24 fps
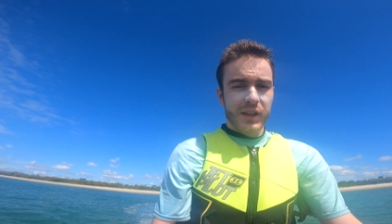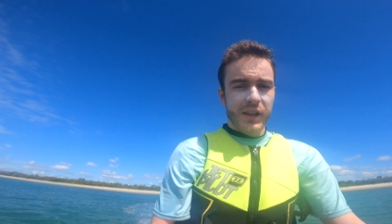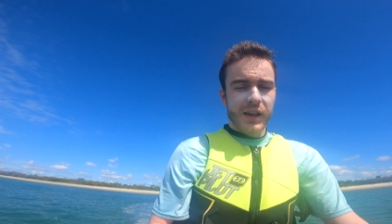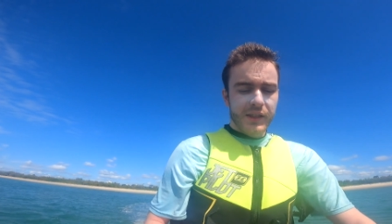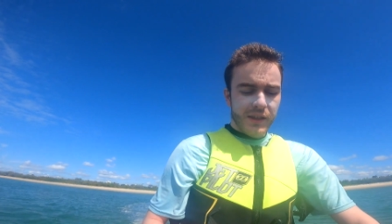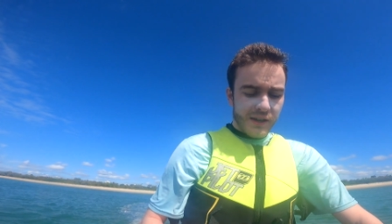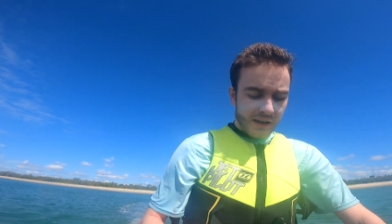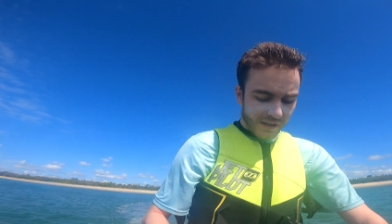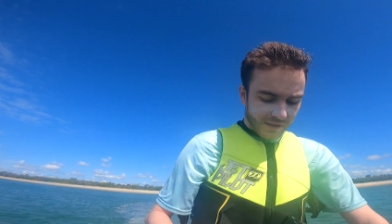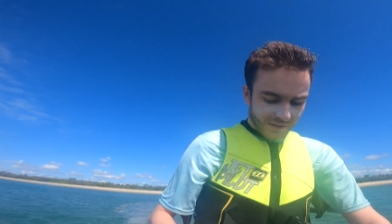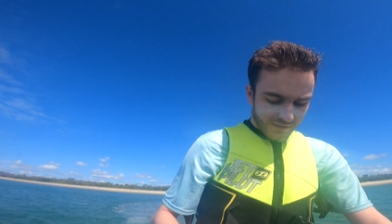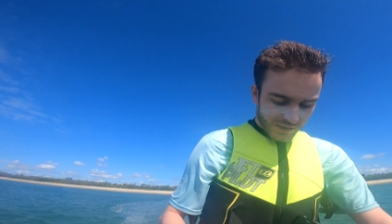now
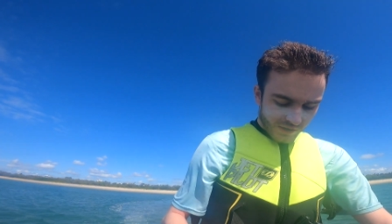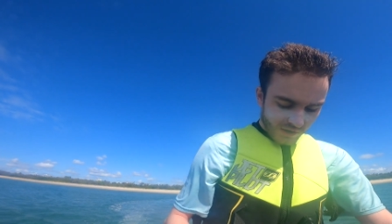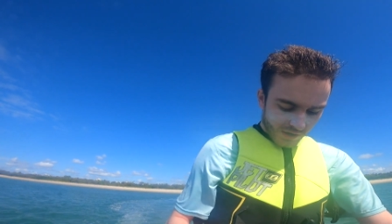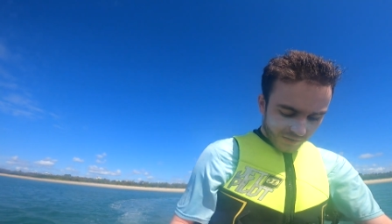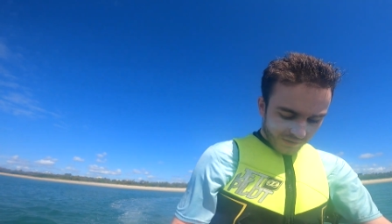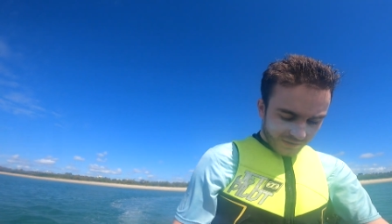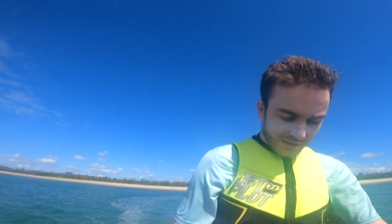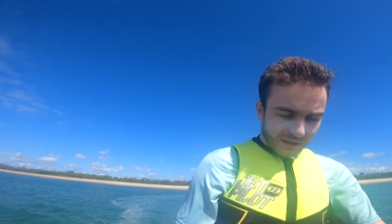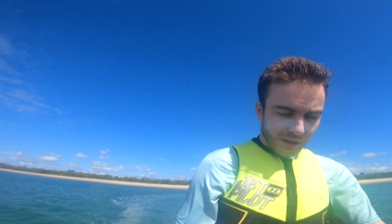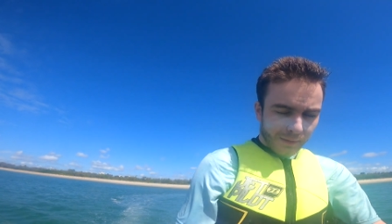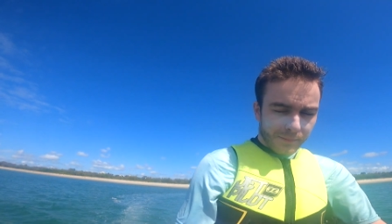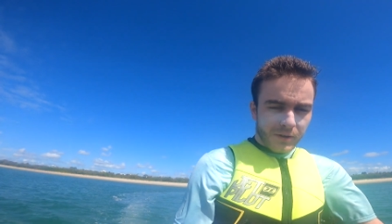that it's, you
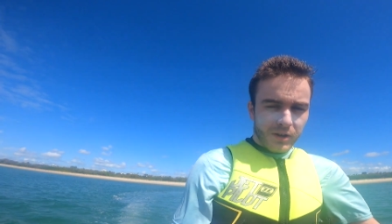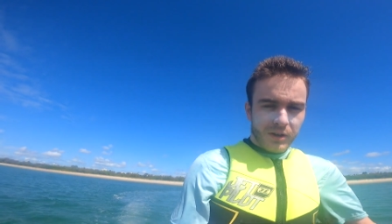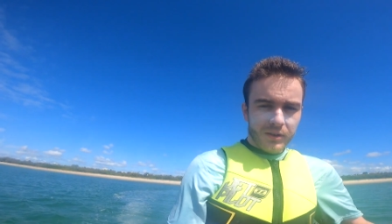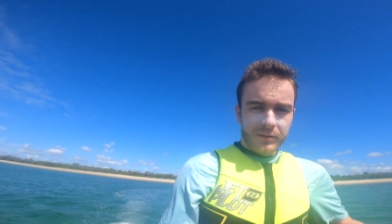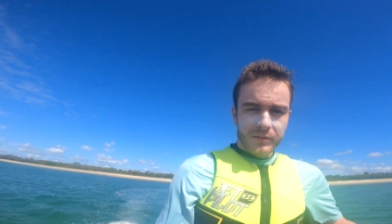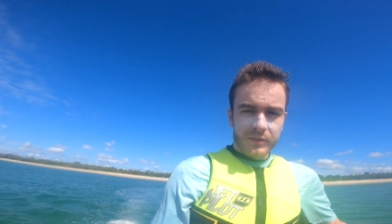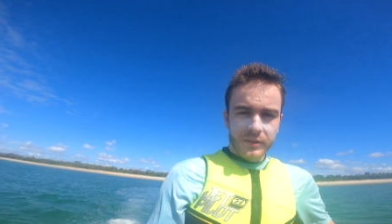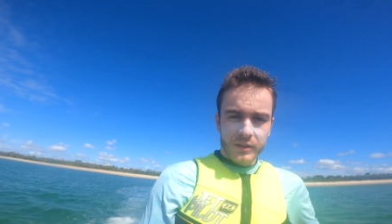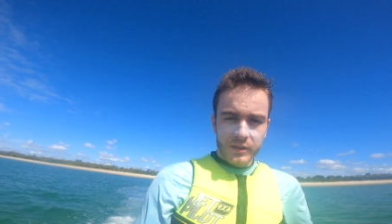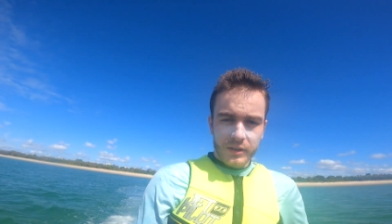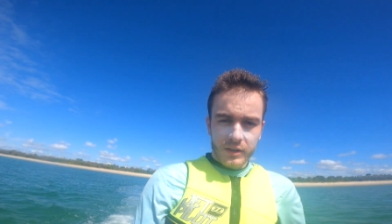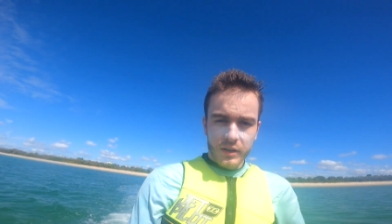know, summer
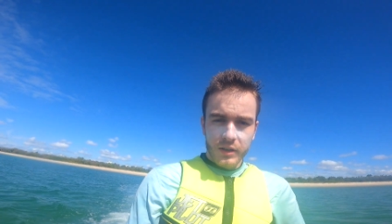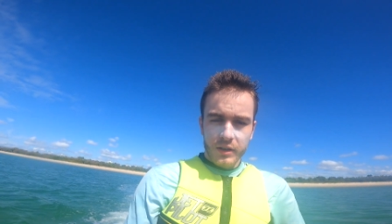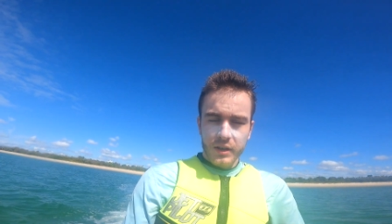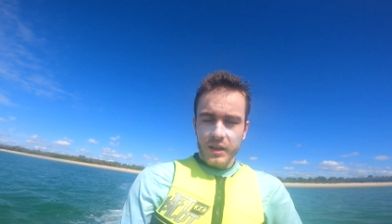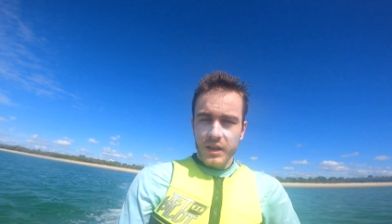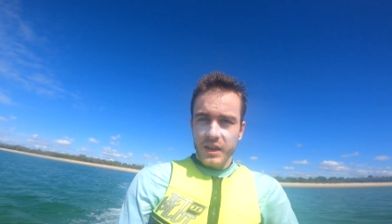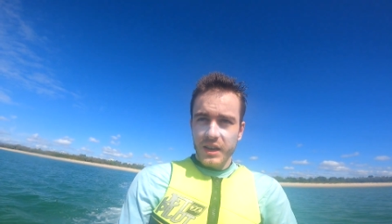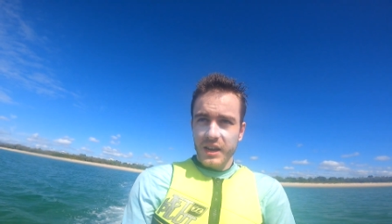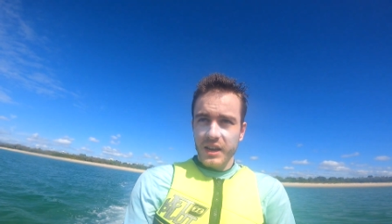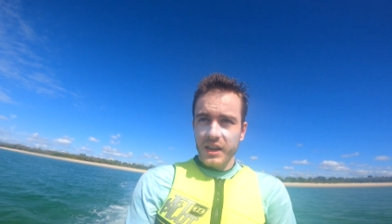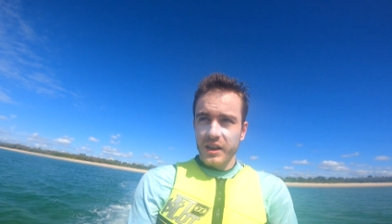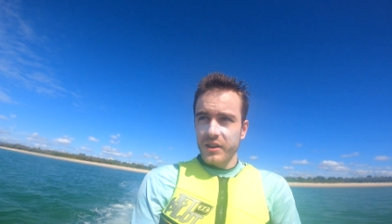
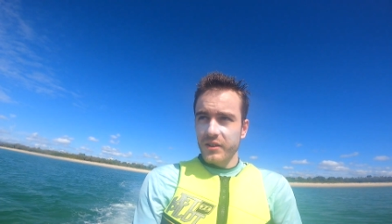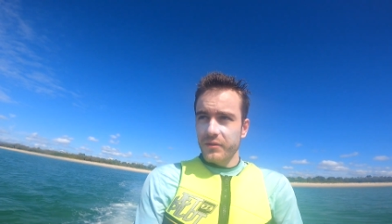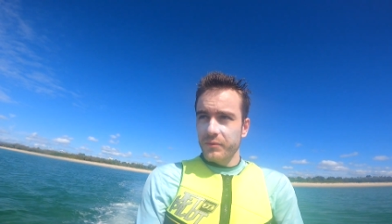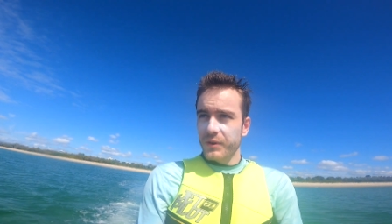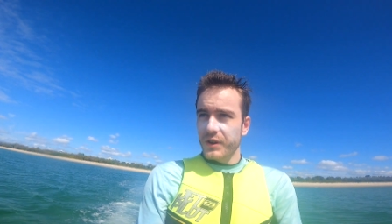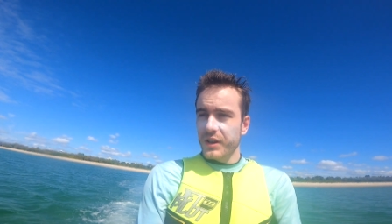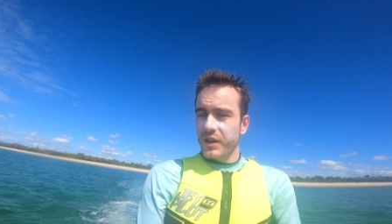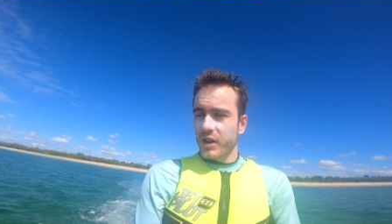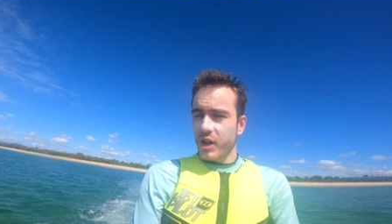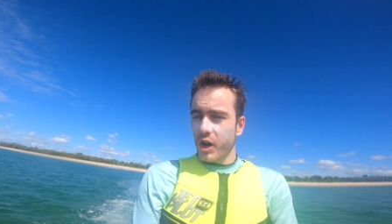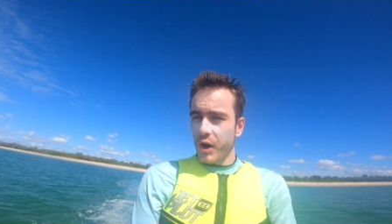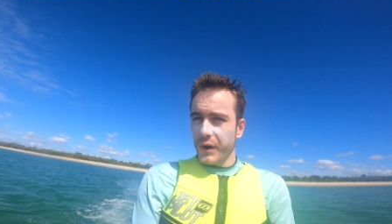and
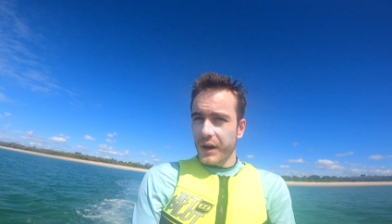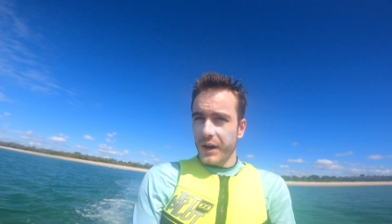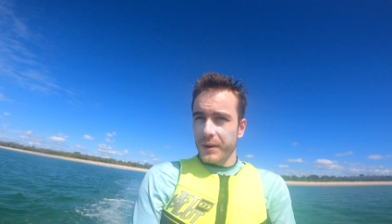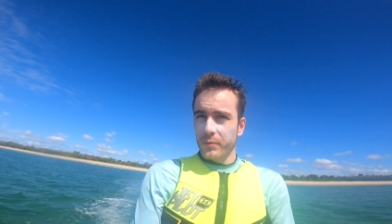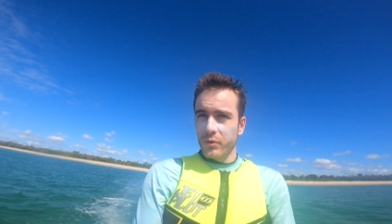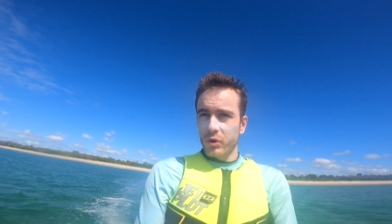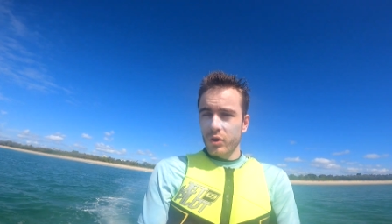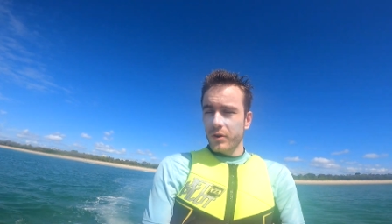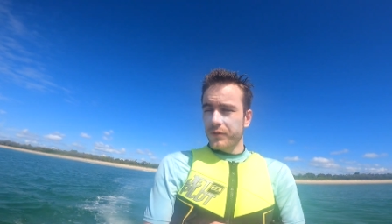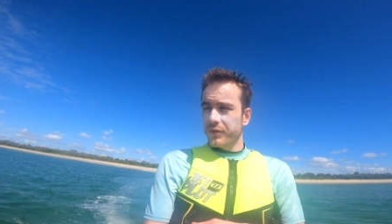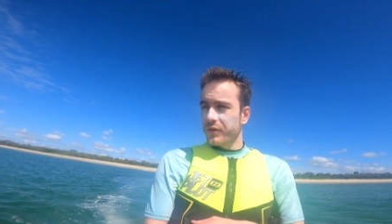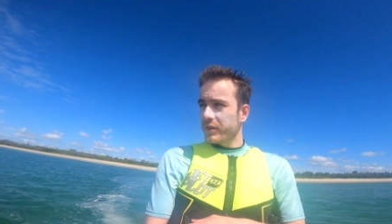we can go out
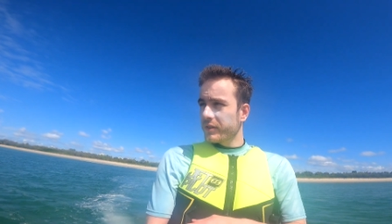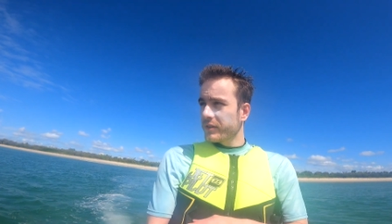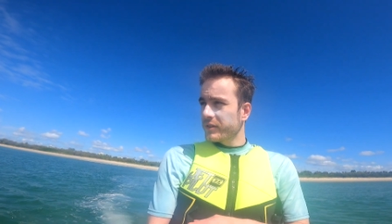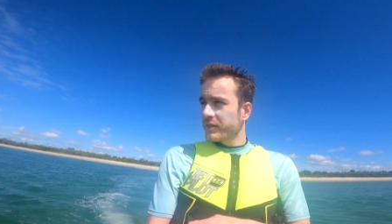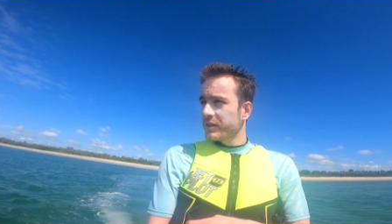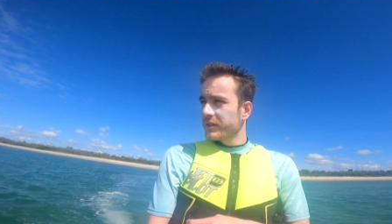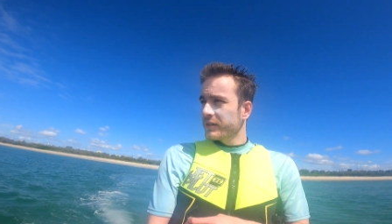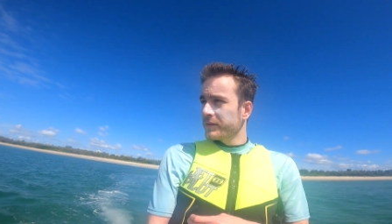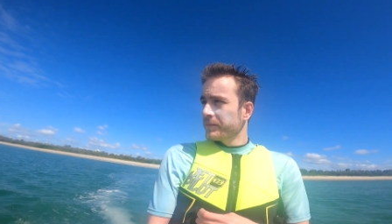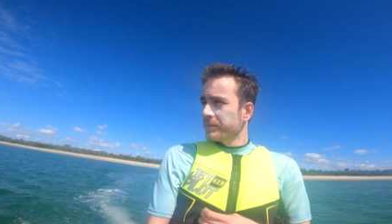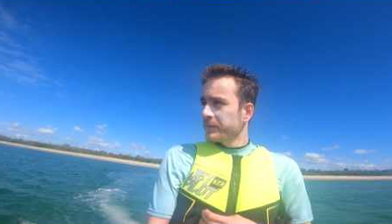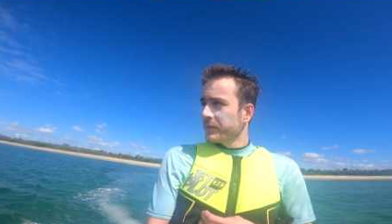more
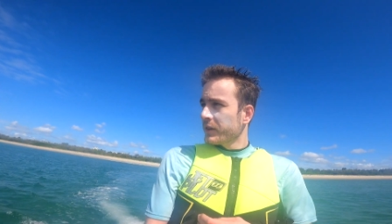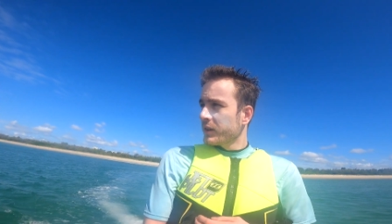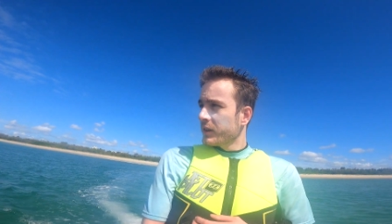often